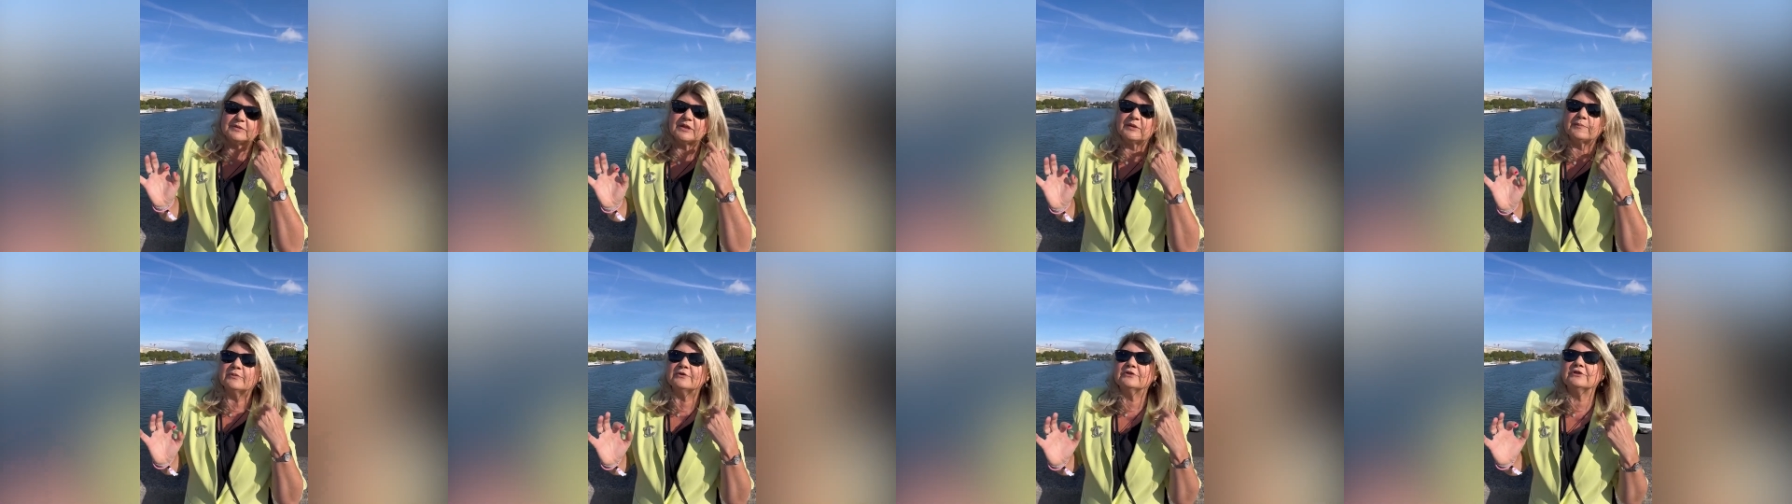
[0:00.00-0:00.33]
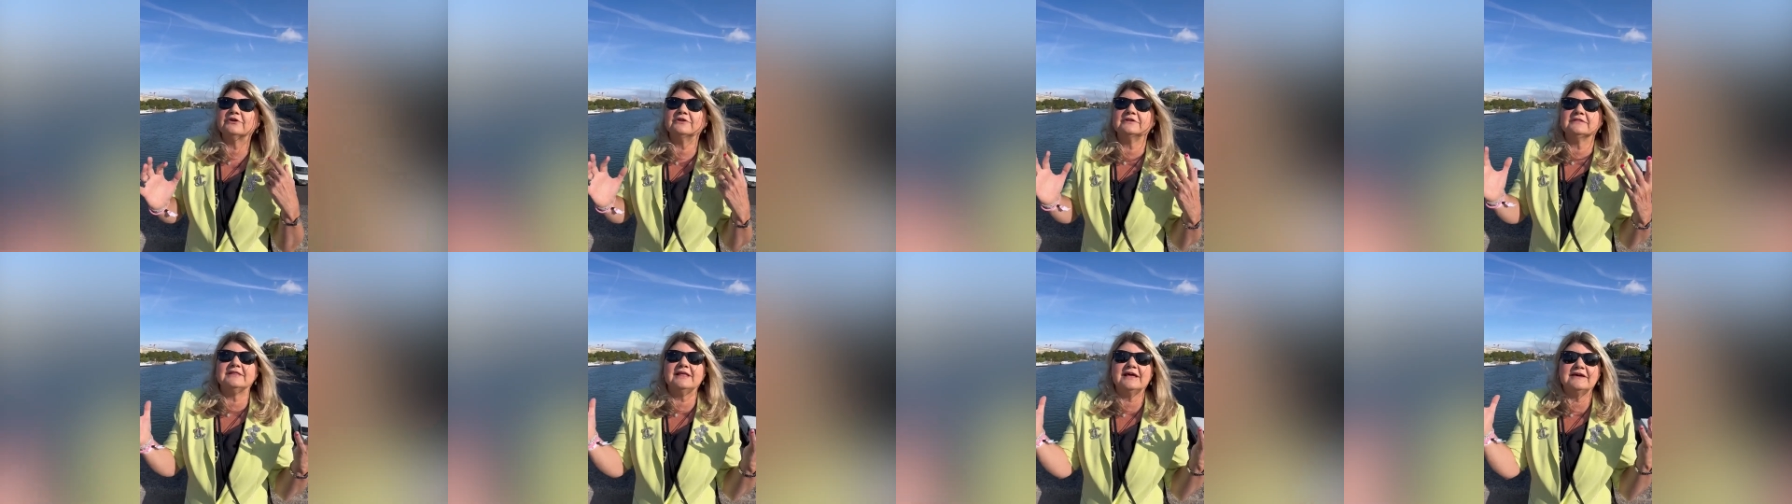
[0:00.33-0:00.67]
people
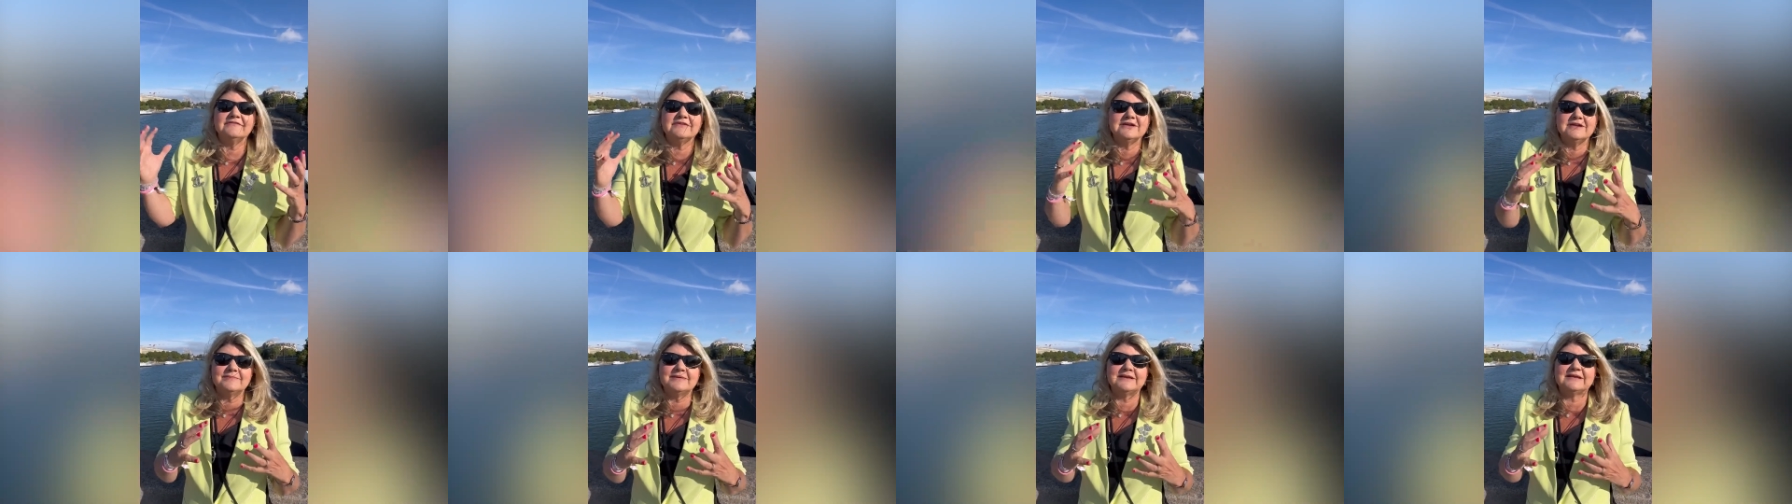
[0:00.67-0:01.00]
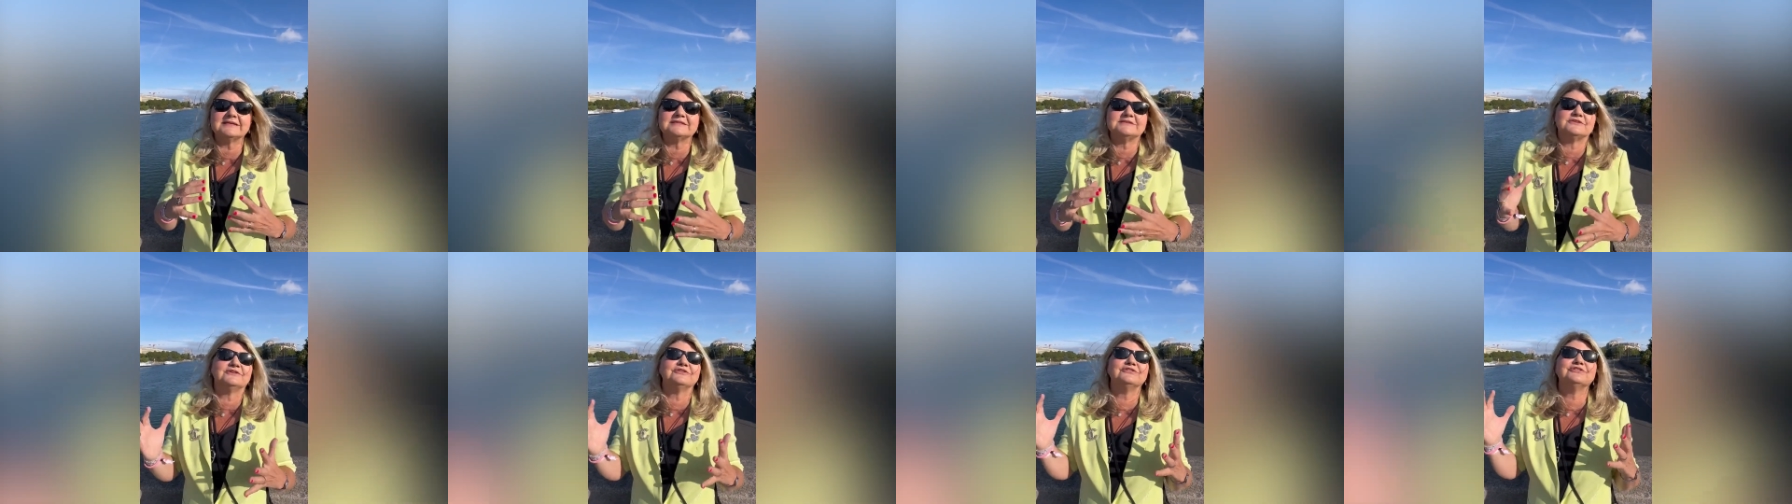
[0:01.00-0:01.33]
are loving
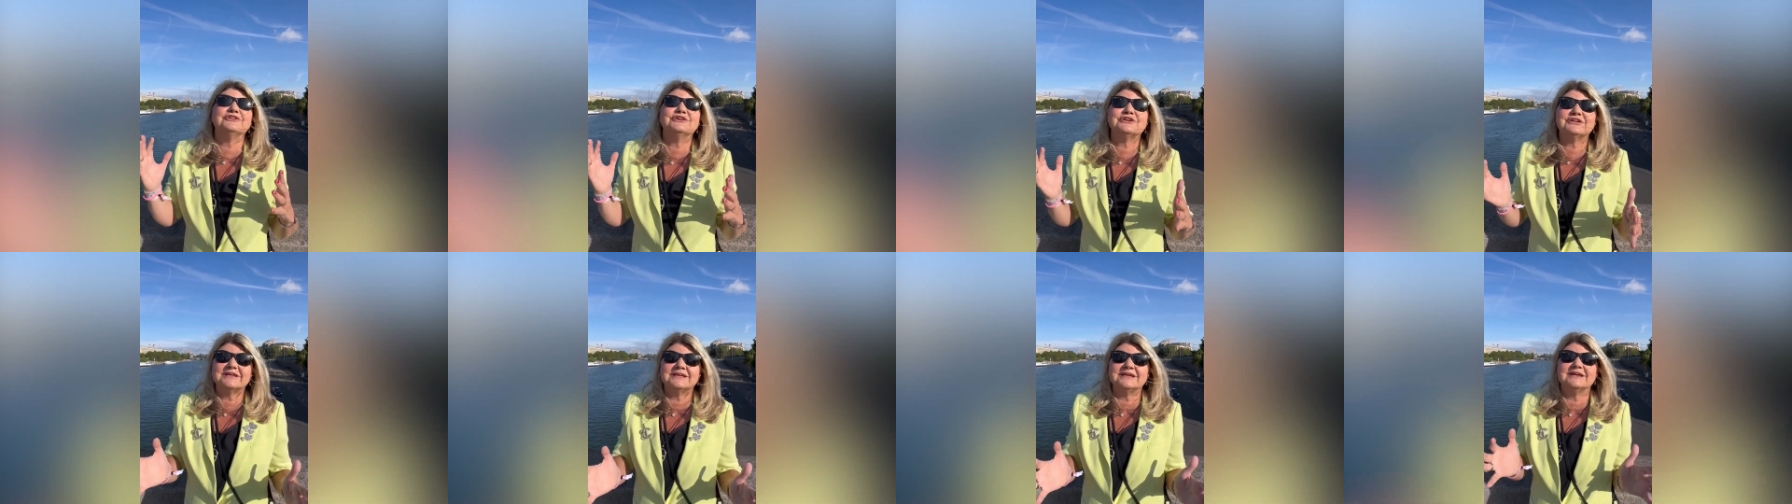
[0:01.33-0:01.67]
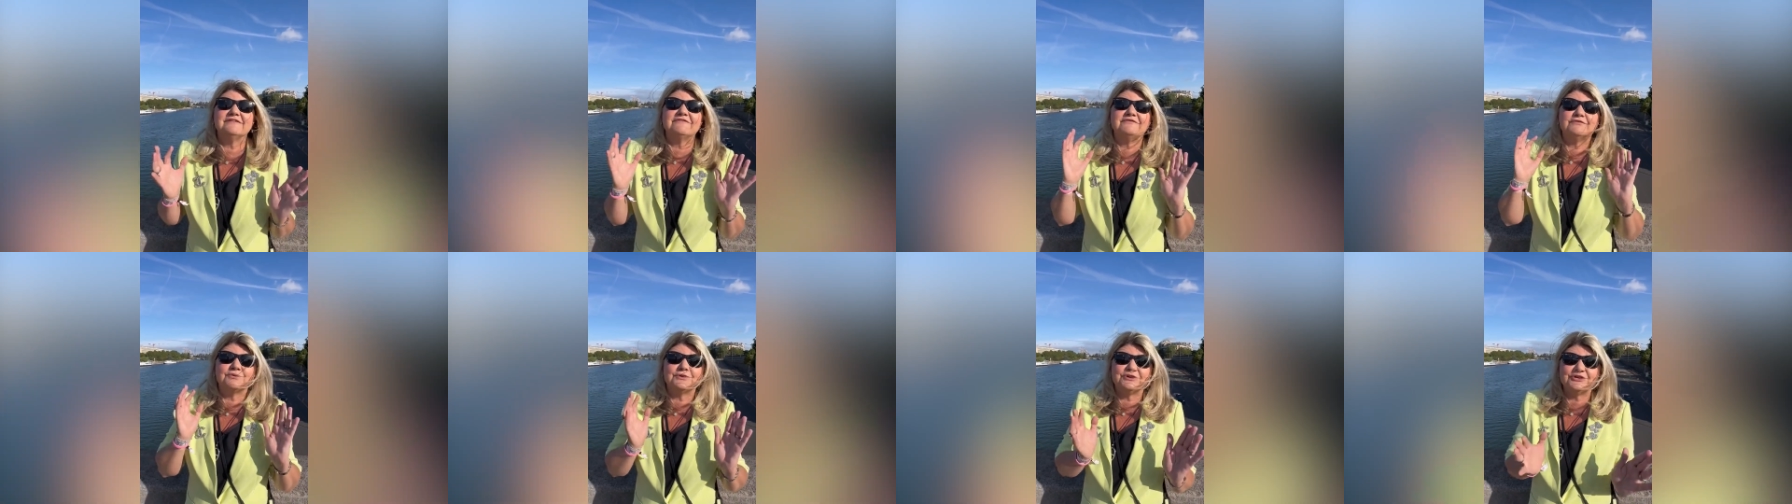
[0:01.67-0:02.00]
because they're
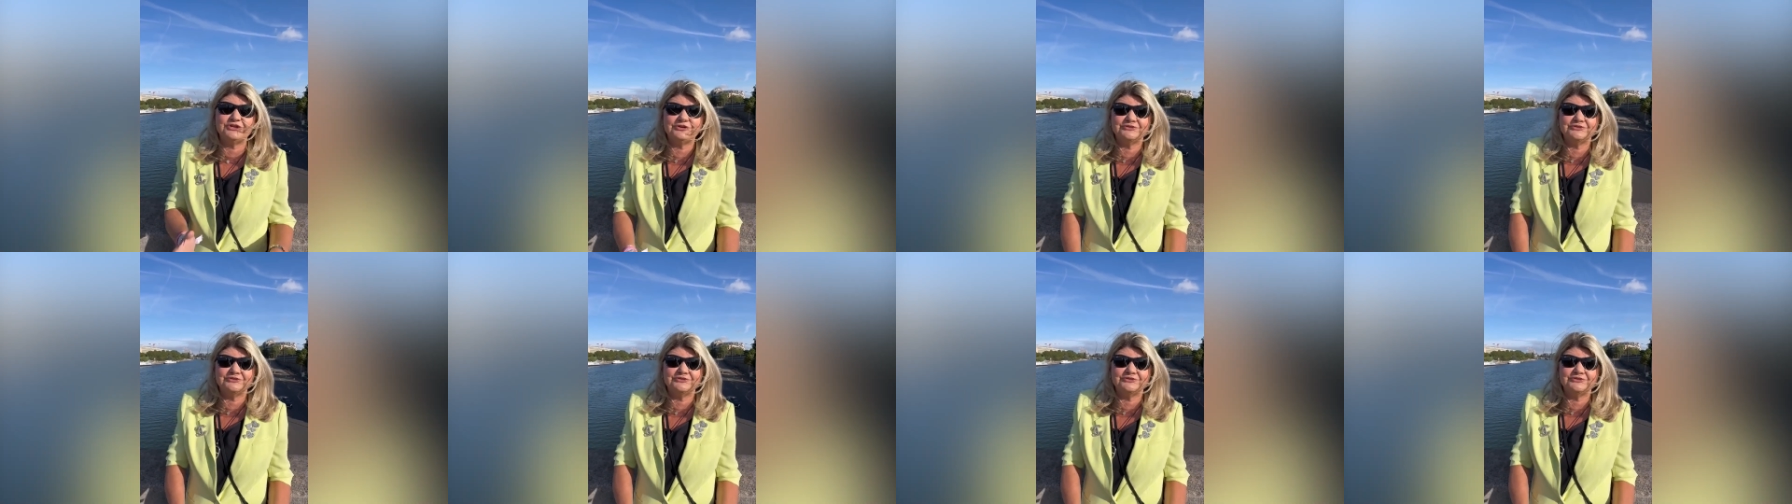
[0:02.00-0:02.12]
looking for